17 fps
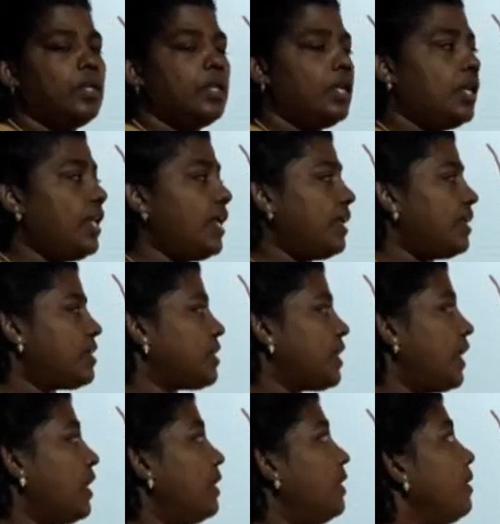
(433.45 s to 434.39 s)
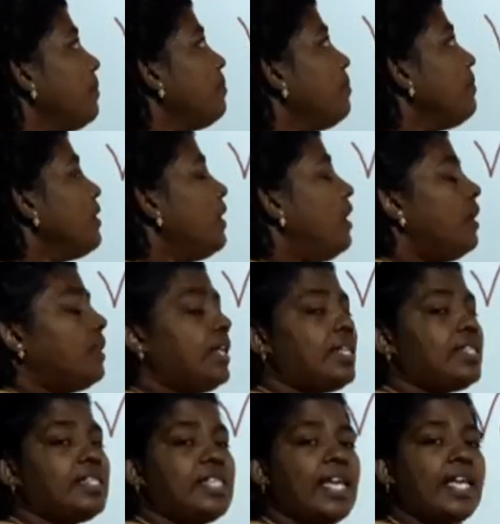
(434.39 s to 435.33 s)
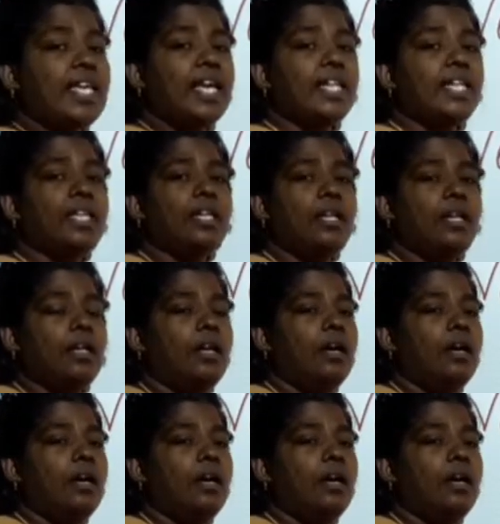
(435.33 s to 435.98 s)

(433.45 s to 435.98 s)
Did you understand? The second